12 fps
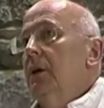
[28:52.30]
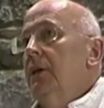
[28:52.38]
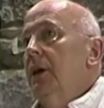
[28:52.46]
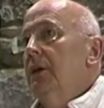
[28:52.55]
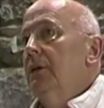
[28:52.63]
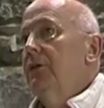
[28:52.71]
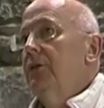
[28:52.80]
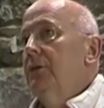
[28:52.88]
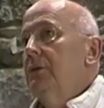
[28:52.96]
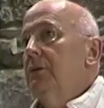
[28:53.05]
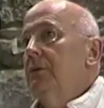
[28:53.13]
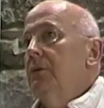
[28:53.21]
And that
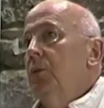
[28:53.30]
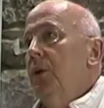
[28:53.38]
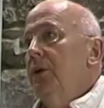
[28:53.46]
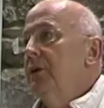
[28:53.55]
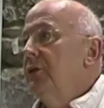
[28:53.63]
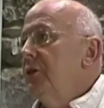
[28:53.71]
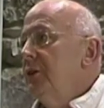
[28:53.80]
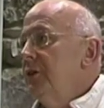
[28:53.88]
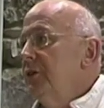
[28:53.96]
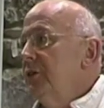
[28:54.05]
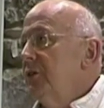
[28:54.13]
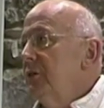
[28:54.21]
worries
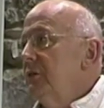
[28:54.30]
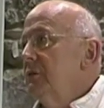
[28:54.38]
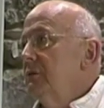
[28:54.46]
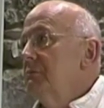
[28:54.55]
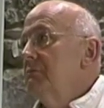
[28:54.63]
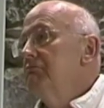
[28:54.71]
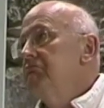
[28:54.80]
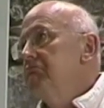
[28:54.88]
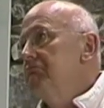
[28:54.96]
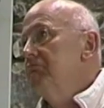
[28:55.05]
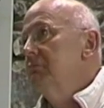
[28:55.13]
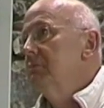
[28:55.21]
us.
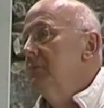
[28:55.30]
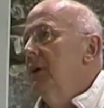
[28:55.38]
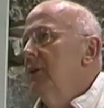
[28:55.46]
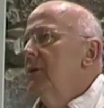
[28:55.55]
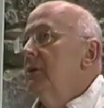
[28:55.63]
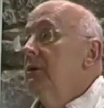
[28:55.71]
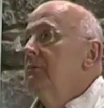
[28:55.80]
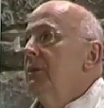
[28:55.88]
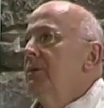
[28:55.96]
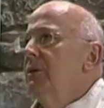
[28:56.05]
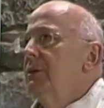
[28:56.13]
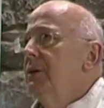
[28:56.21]
I don't know,
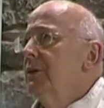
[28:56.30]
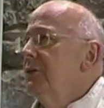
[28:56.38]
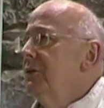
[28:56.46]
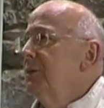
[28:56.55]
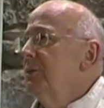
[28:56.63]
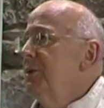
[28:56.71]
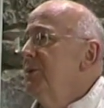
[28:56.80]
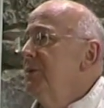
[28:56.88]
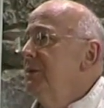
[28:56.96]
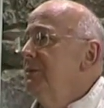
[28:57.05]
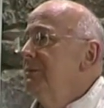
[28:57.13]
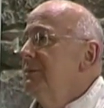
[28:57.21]
maybe it does, some
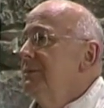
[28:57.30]
people.